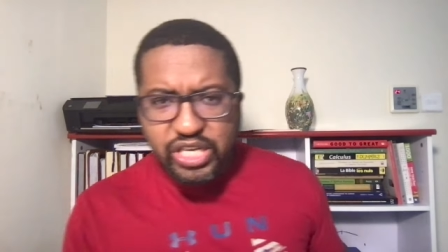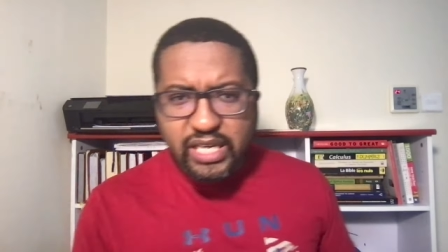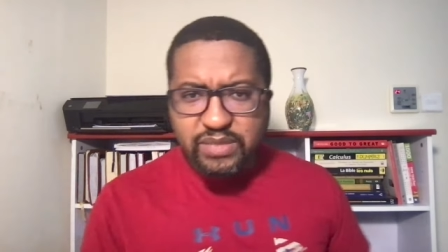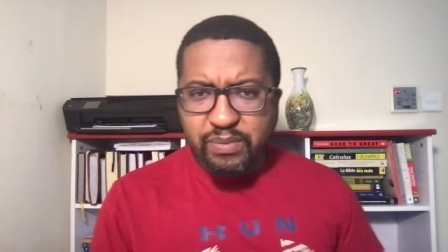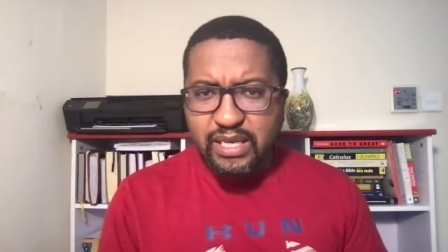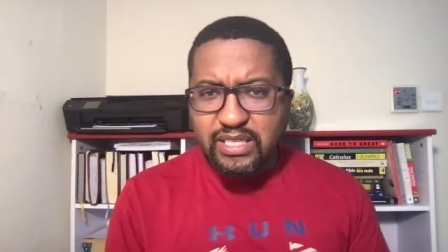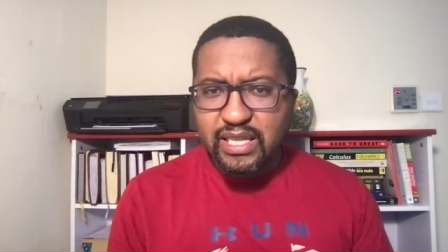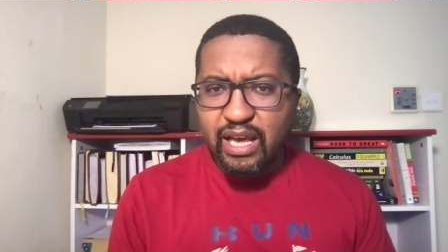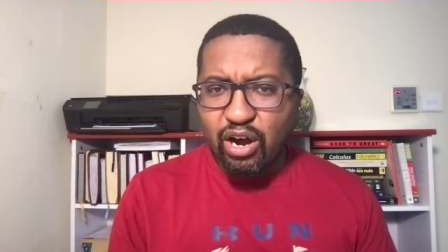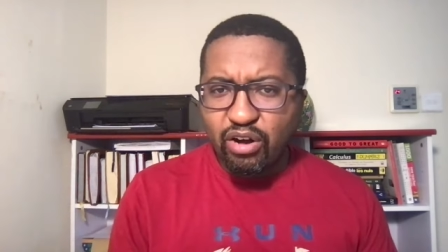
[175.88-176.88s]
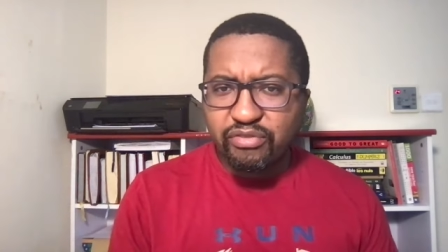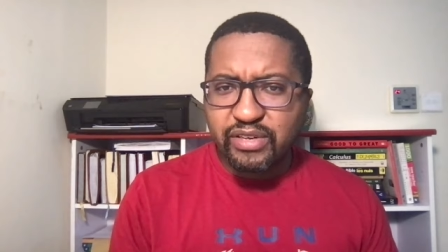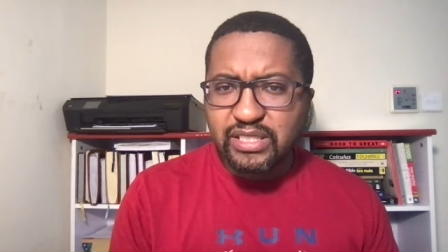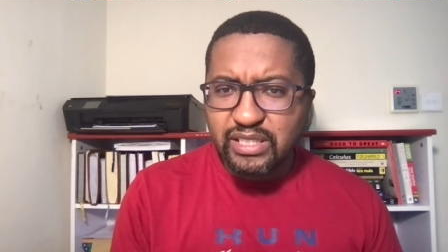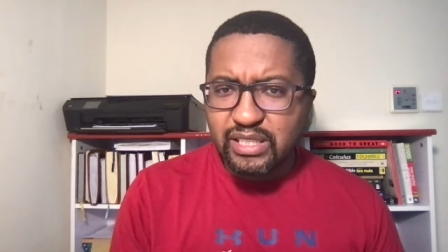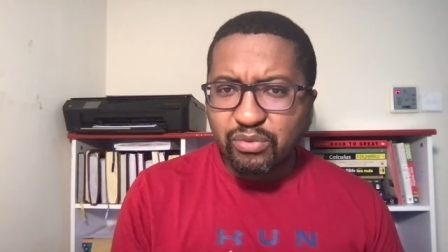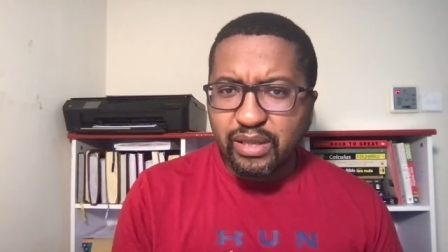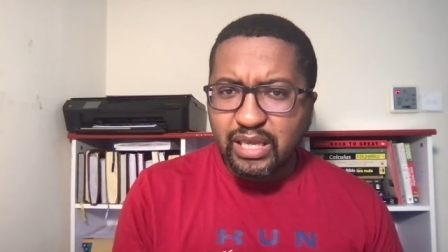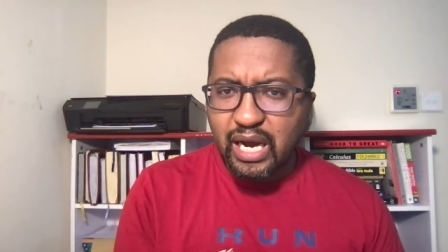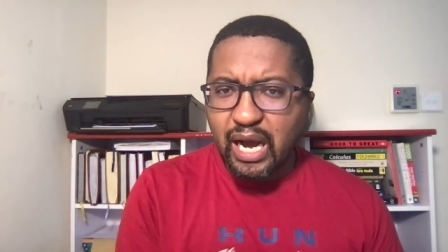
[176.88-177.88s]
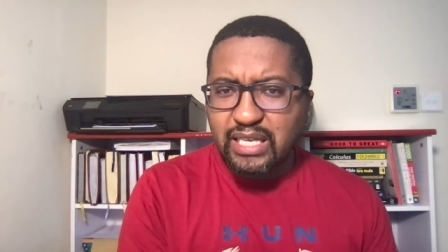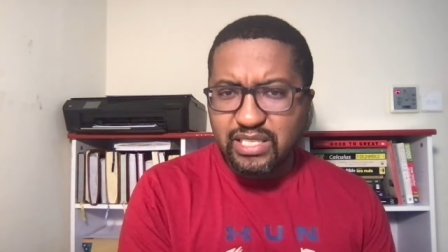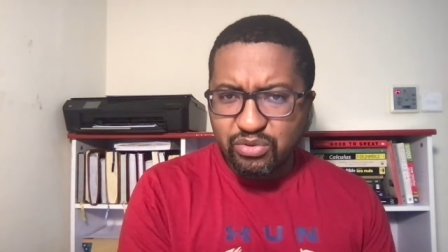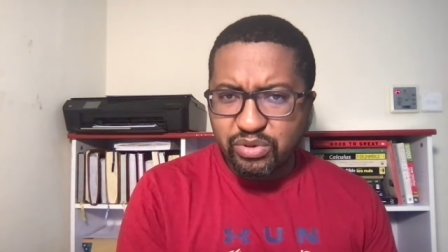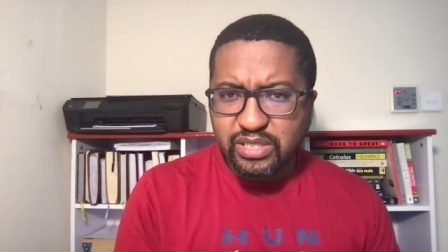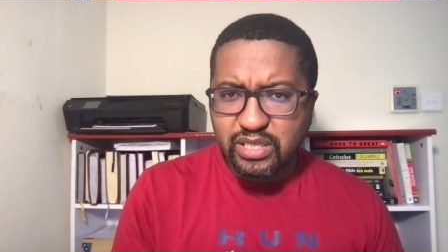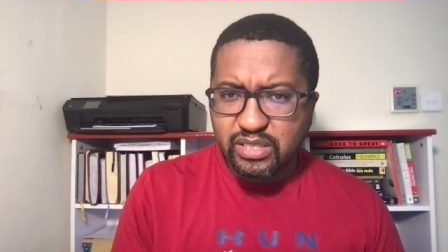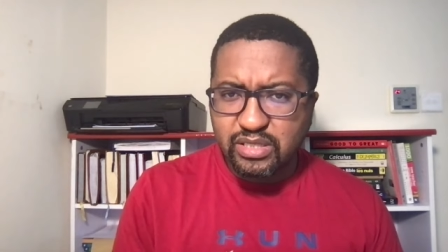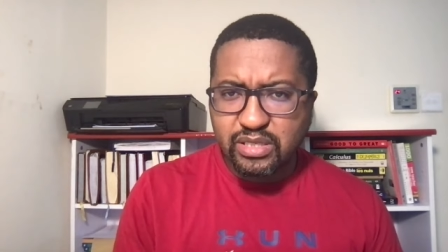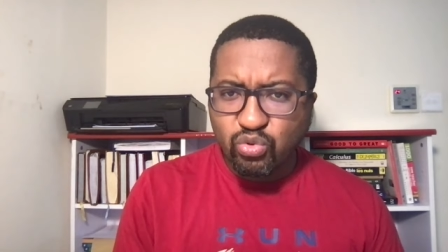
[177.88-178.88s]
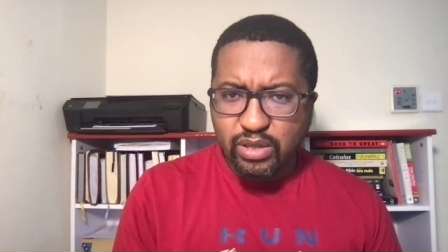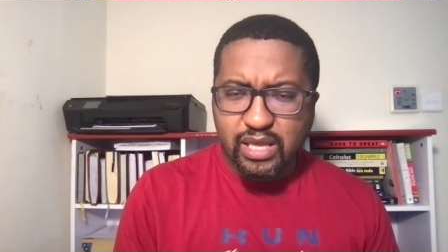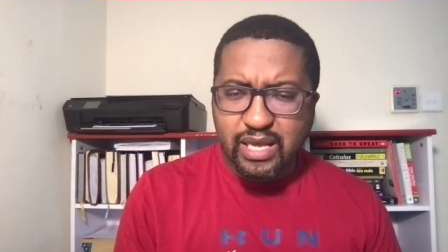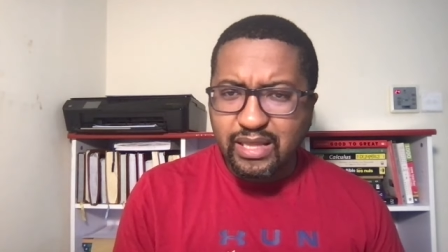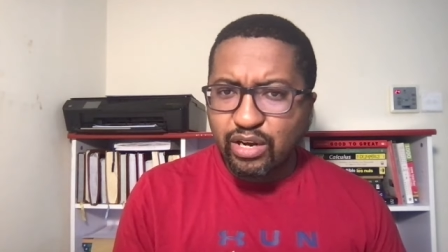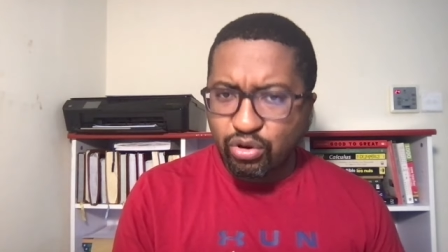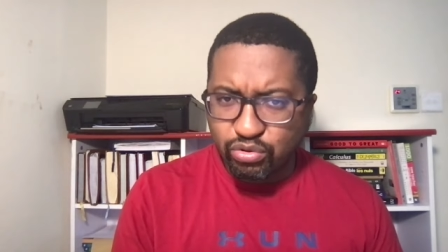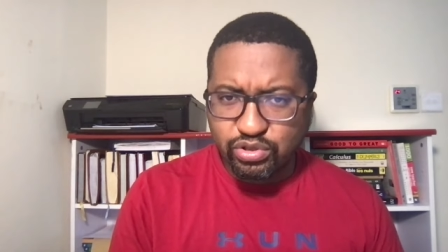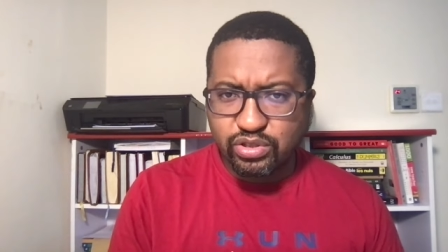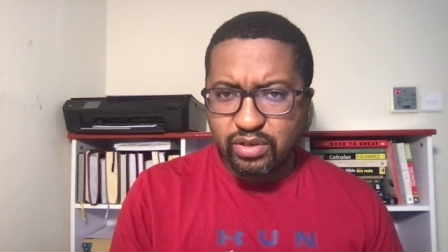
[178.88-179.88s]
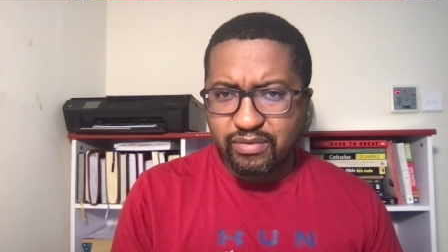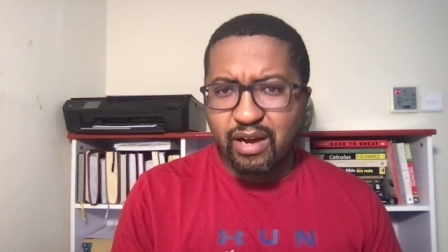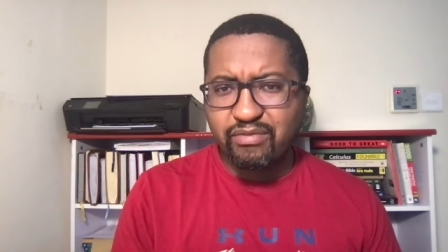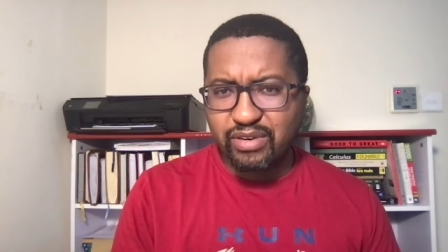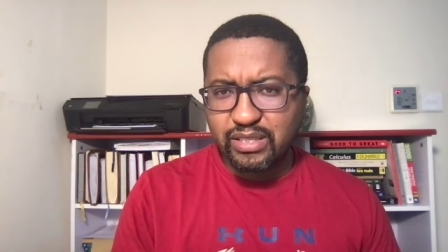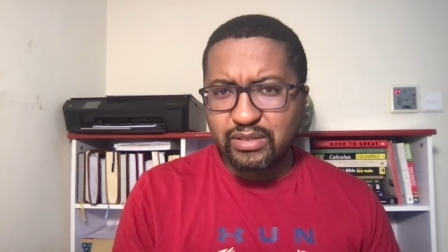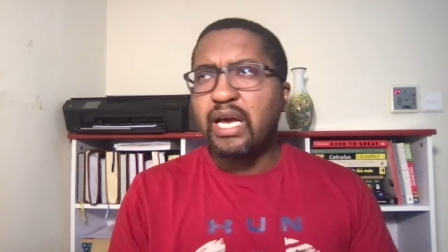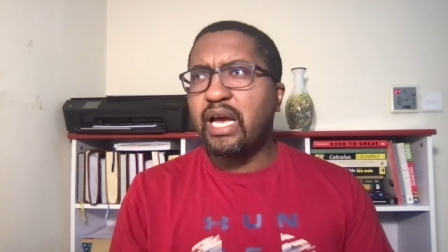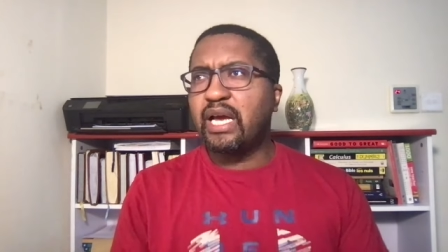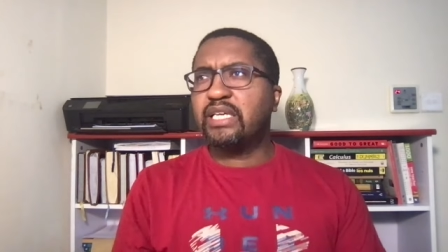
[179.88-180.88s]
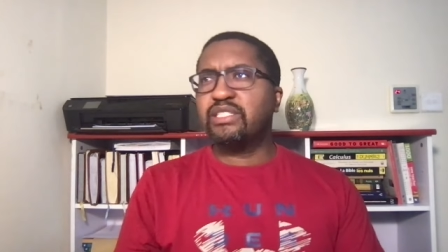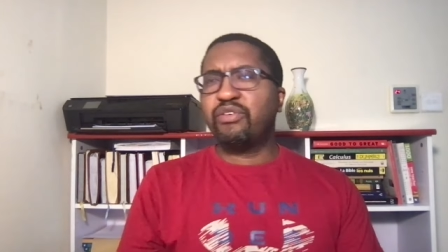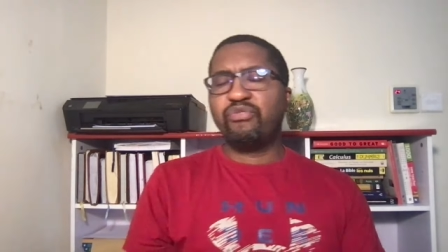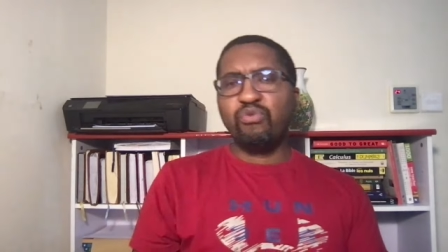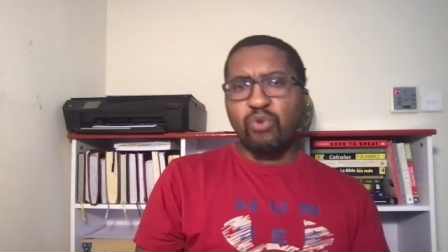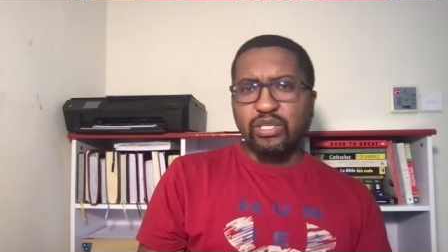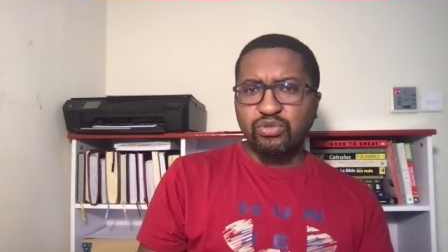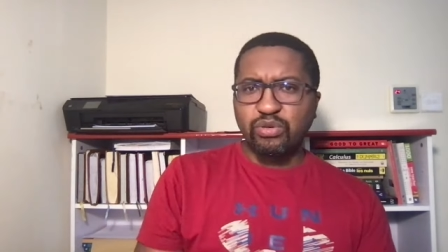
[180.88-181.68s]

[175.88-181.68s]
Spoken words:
explains that they often deal with consequences rather than the roots of conflict. And if you want to